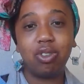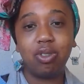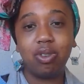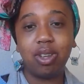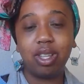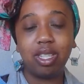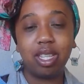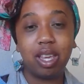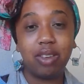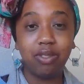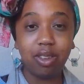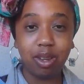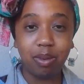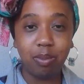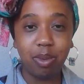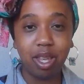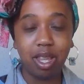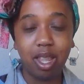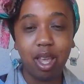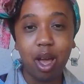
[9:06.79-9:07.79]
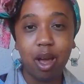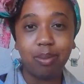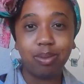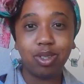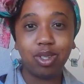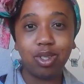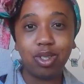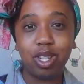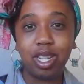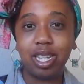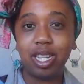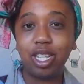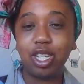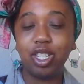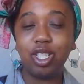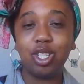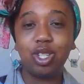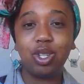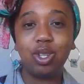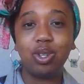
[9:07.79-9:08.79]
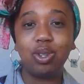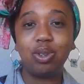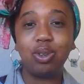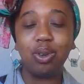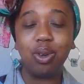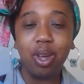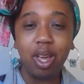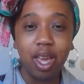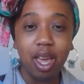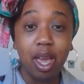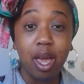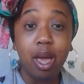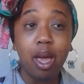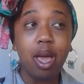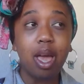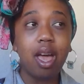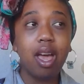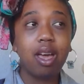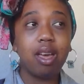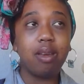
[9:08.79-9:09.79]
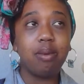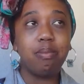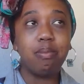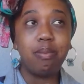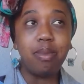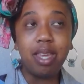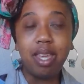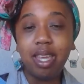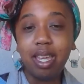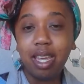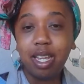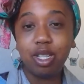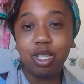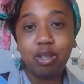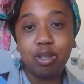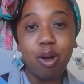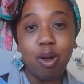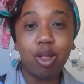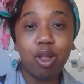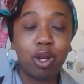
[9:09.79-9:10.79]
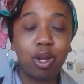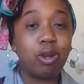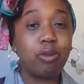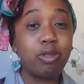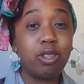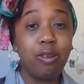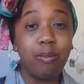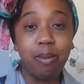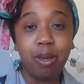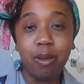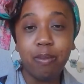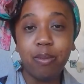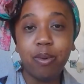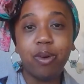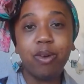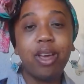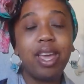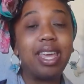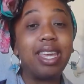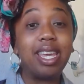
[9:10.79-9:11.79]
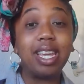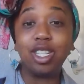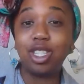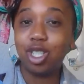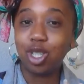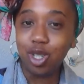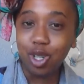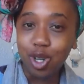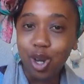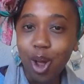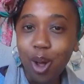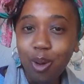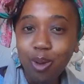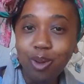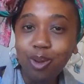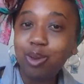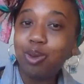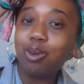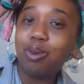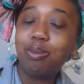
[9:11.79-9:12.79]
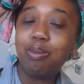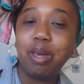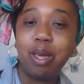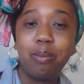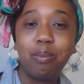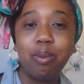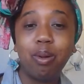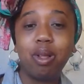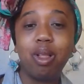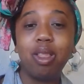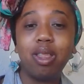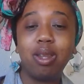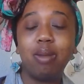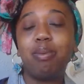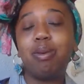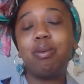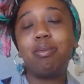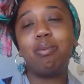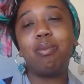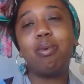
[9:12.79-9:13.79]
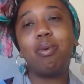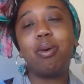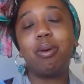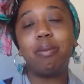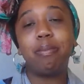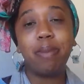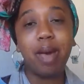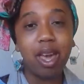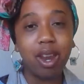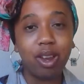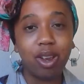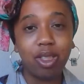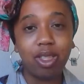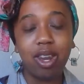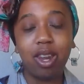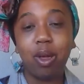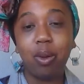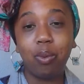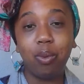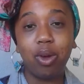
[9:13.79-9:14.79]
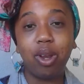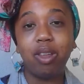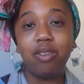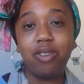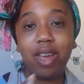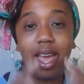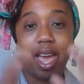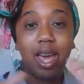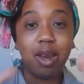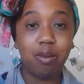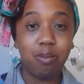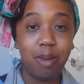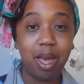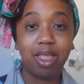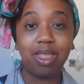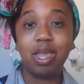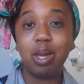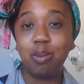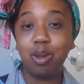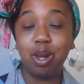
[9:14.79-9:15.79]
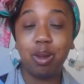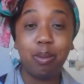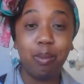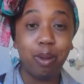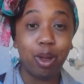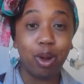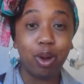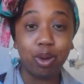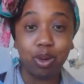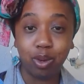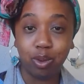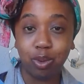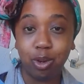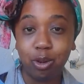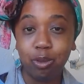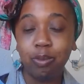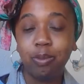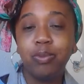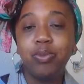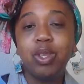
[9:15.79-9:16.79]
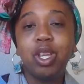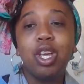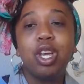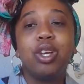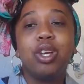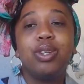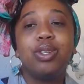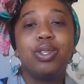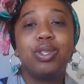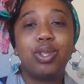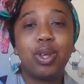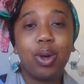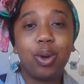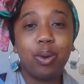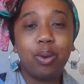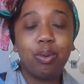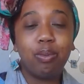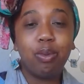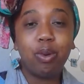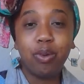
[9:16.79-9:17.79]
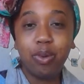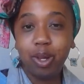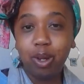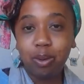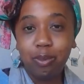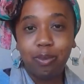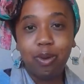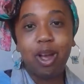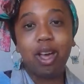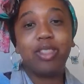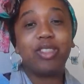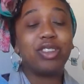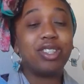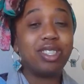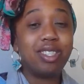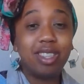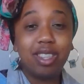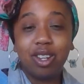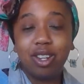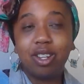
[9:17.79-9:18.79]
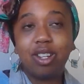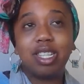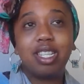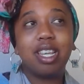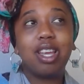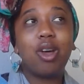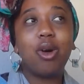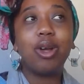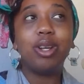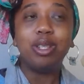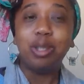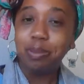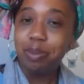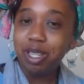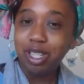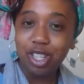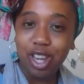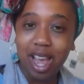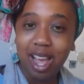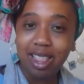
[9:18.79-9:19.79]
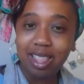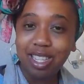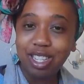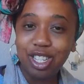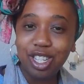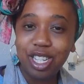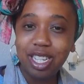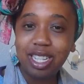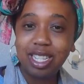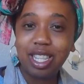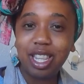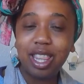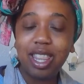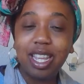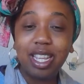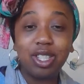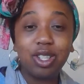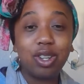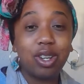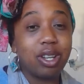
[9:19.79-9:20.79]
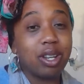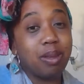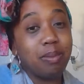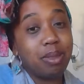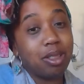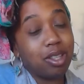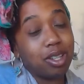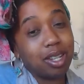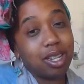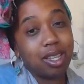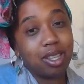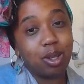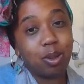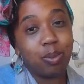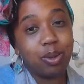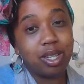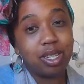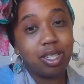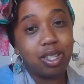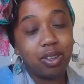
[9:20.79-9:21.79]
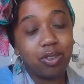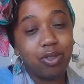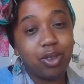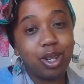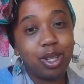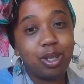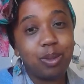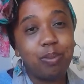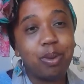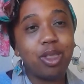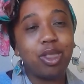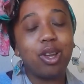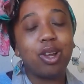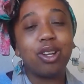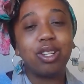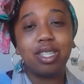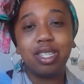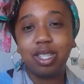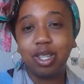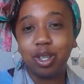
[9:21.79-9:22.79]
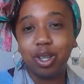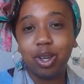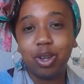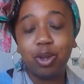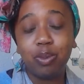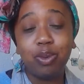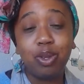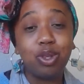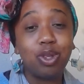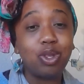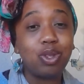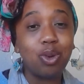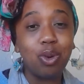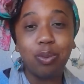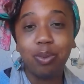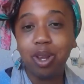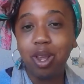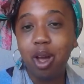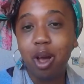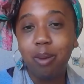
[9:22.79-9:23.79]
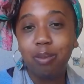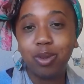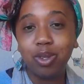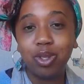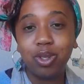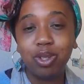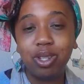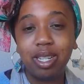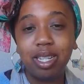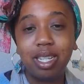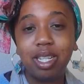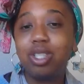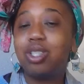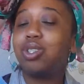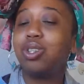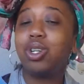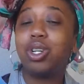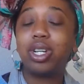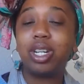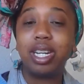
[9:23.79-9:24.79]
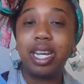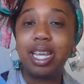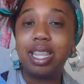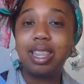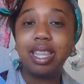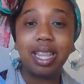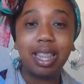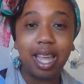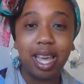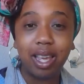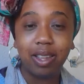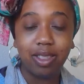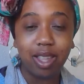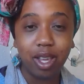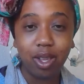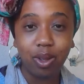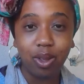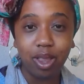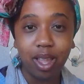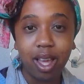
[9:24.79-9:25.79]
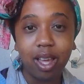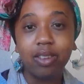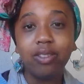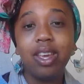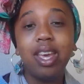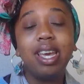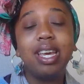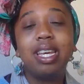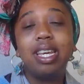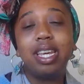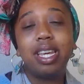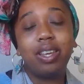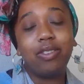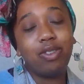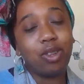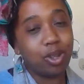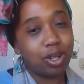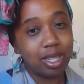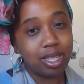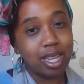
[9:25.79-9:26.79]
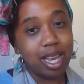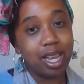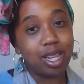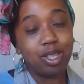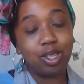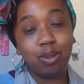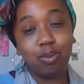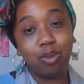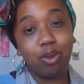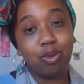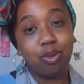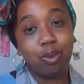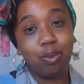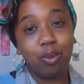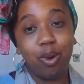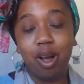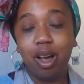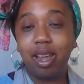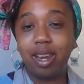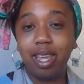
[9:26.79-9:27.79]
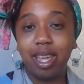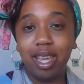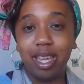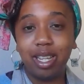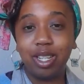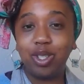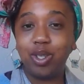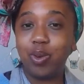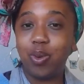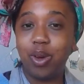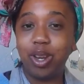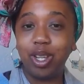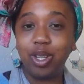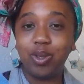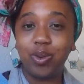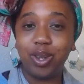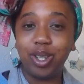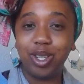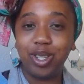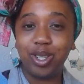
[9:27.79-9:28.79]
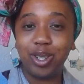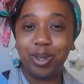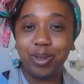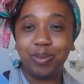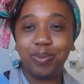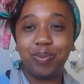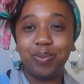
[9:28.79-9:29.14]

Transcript: It's given me the opportunity to meet in smaller groups of people and get to know people a little bit more better than I would if I had met them in a bigger group. So moving abroad, there's going to be challenges. Things are going to look a little bit different, but there are still going to be so many opportunities to create the life that you love if you decide to move abroad in 2022.